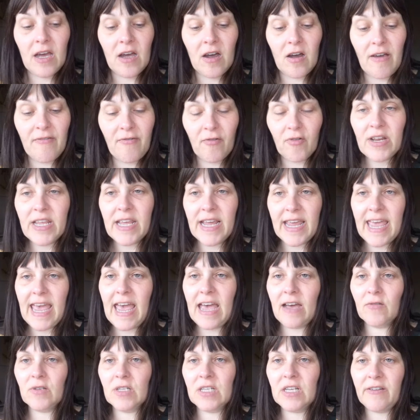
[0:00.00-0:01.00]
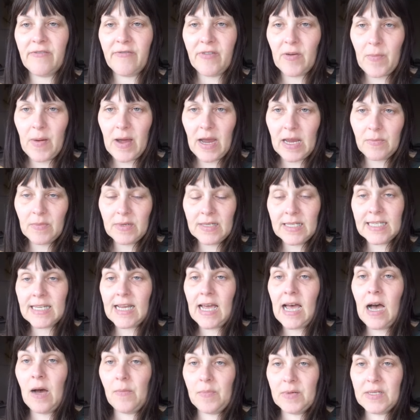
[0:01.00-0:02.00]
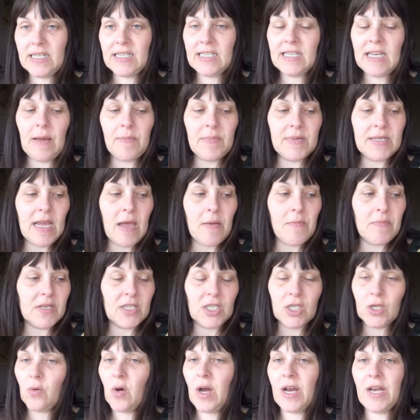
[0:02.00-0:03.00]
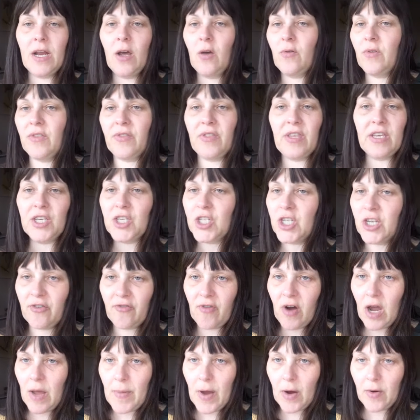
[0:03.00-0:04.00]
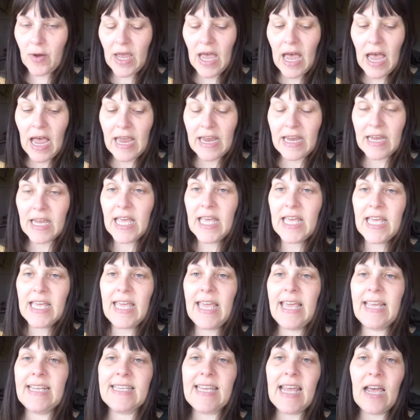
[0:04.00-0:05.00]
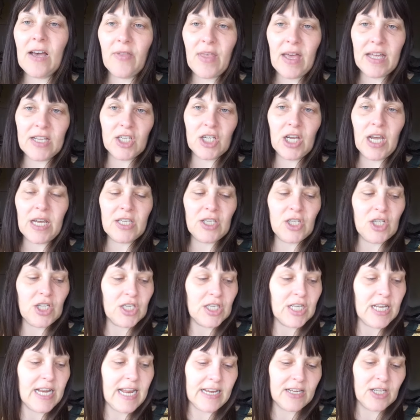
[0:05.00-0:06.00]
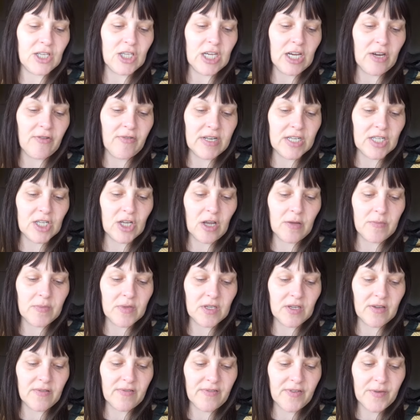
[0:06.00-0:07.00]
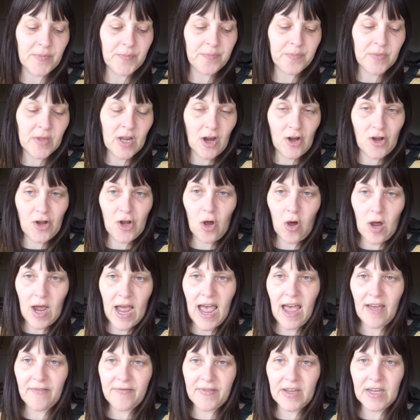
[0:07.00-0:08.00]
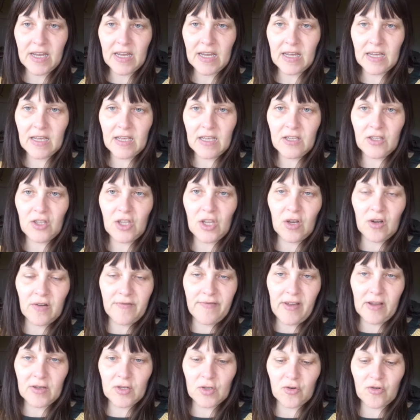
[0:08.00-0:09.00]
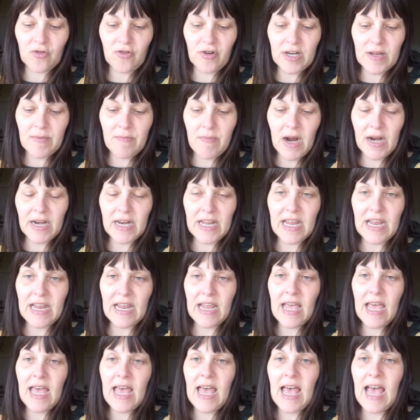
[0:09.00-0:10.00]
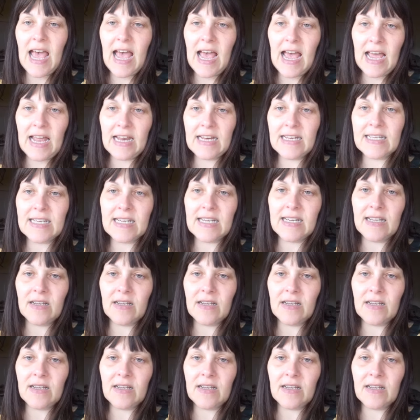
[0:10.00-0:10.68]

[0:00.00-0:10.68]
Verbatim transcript: I've already accounted for payments up to September, so I know that this year I'm okay. It's how that changes next year in terms of not having the Universal Credit money and